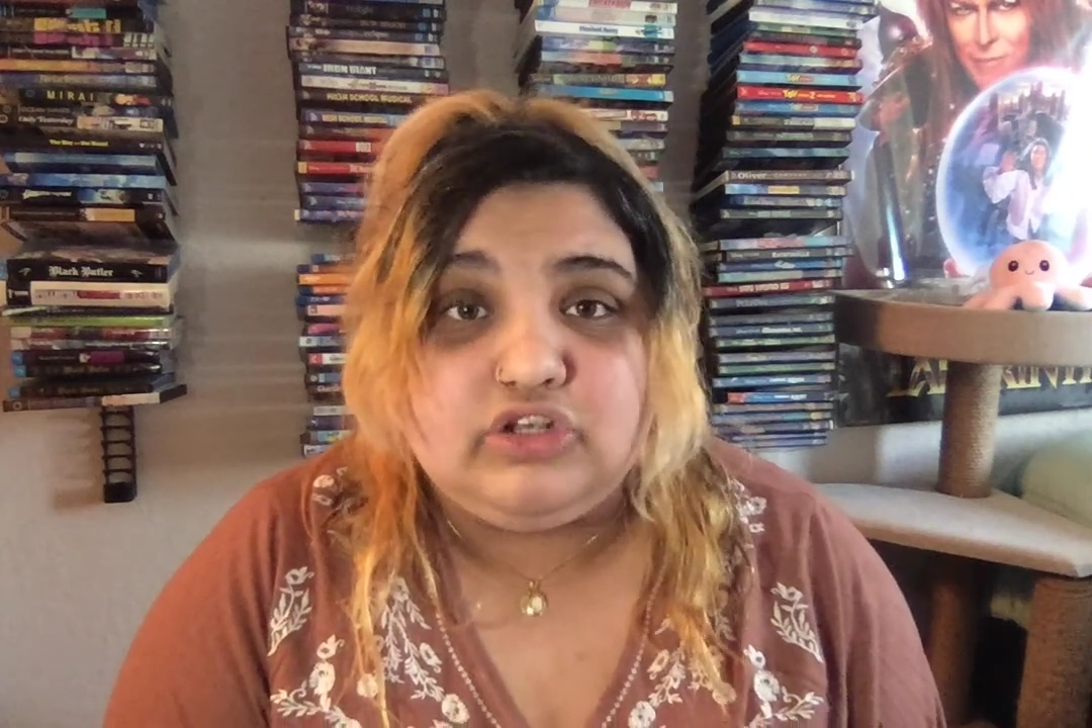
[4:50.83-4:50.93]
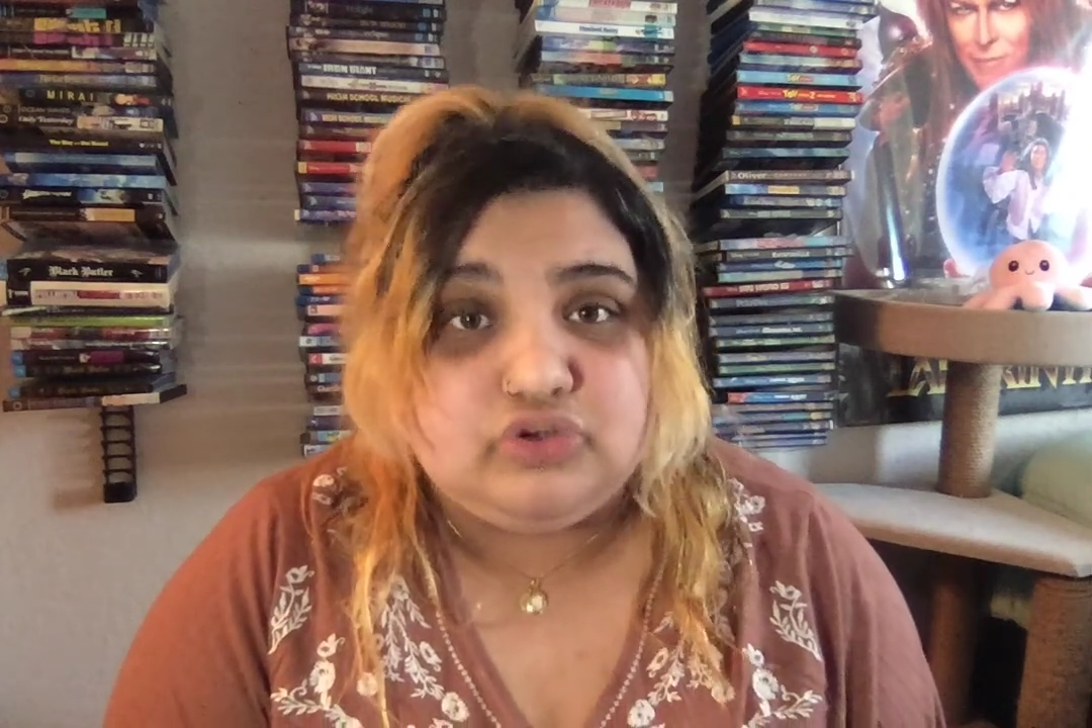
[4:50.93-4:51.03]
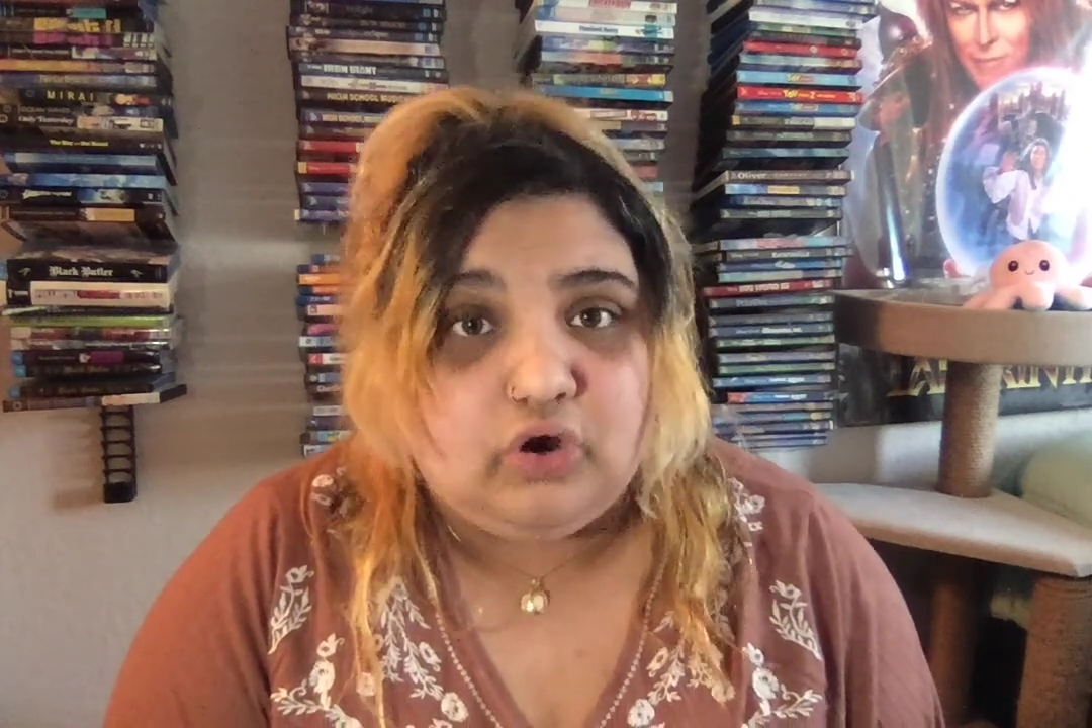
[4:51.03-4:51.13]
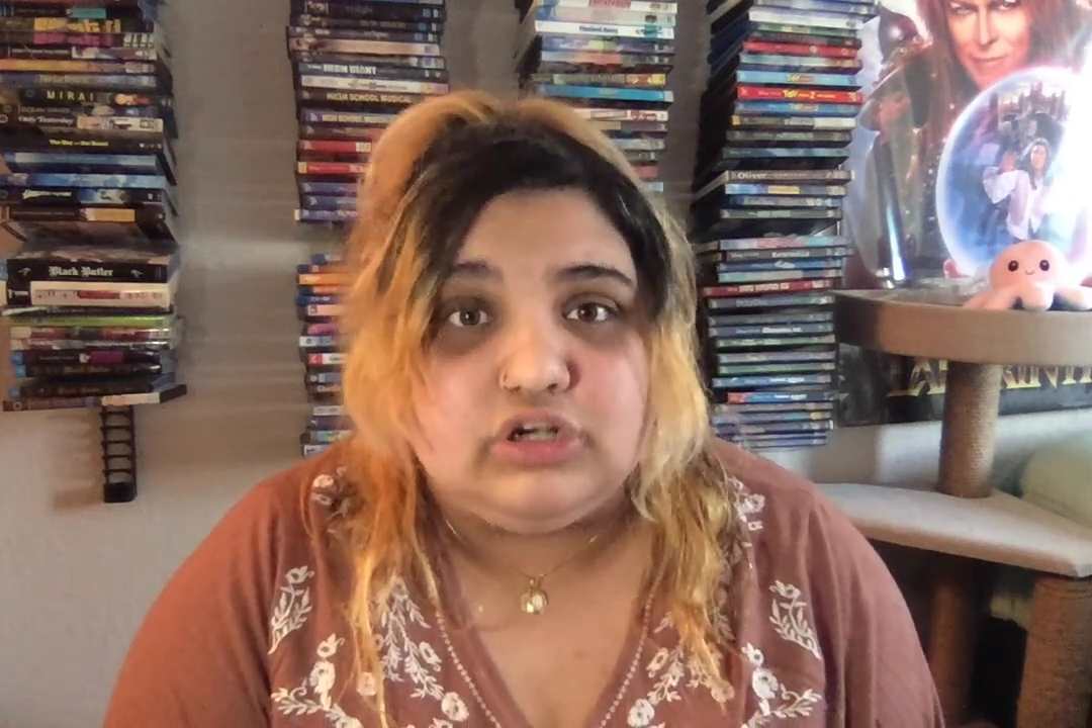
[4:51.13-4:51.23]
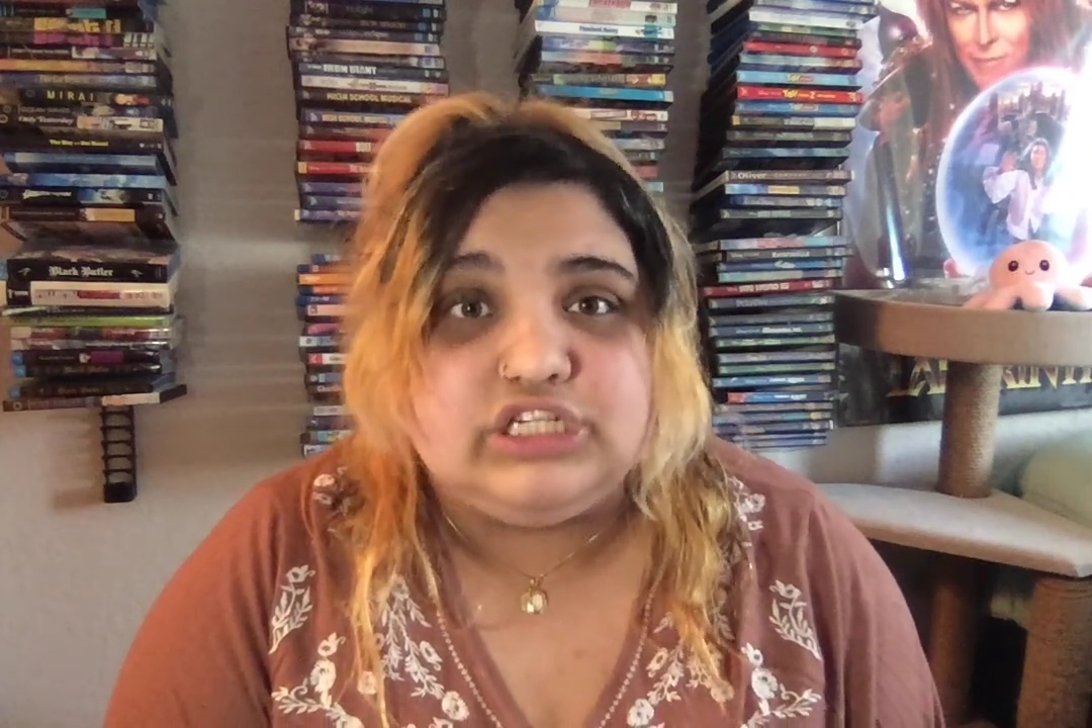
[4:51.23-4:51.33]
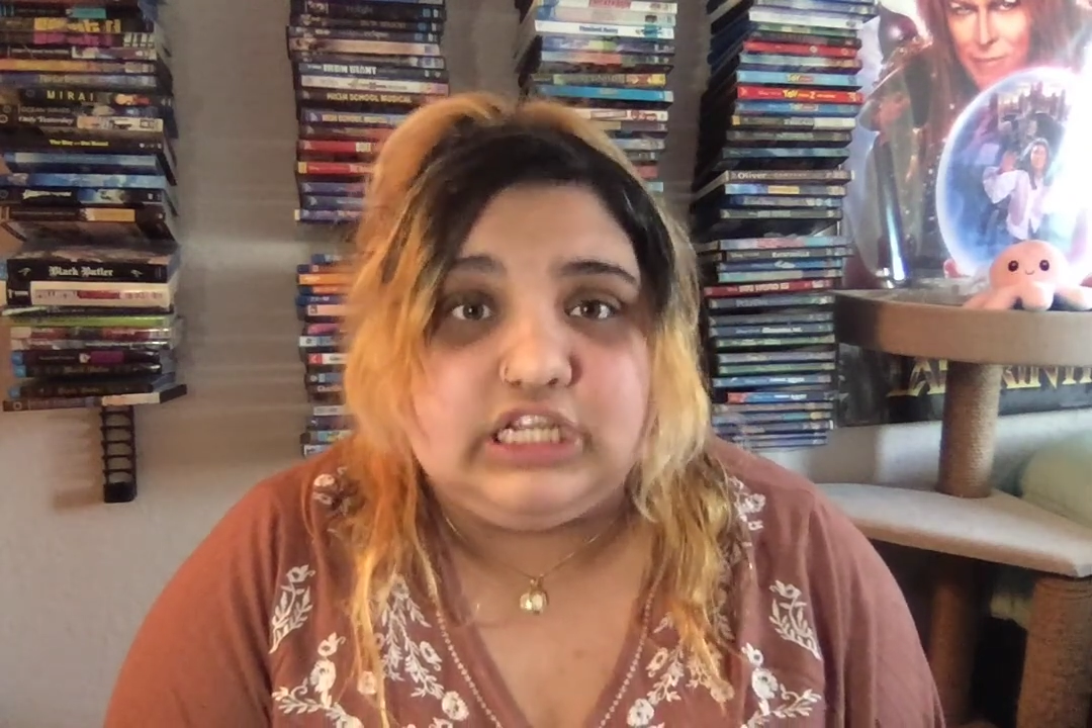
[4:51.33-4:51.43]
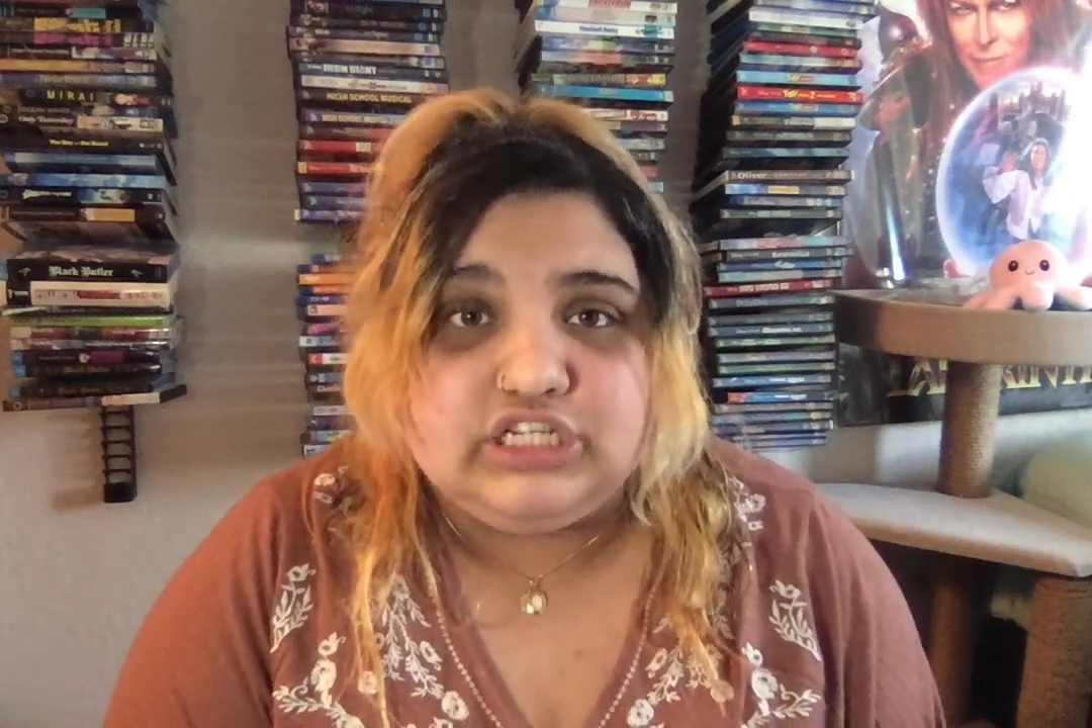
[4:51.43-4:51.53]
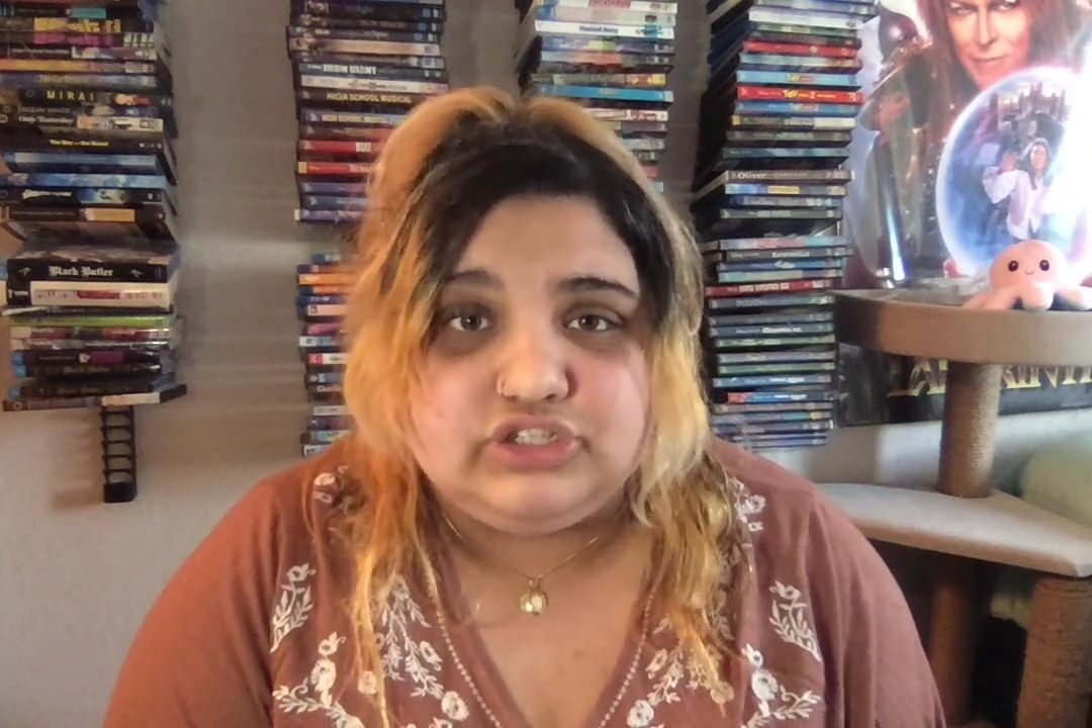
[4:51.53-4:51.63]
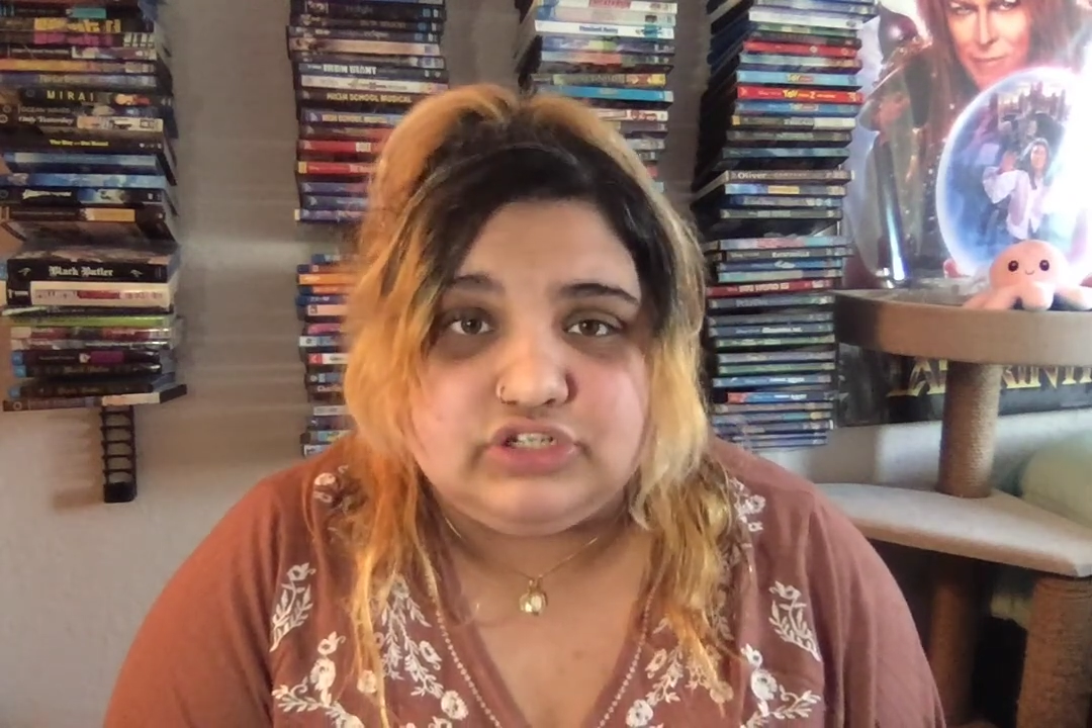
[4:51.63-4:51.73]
charge against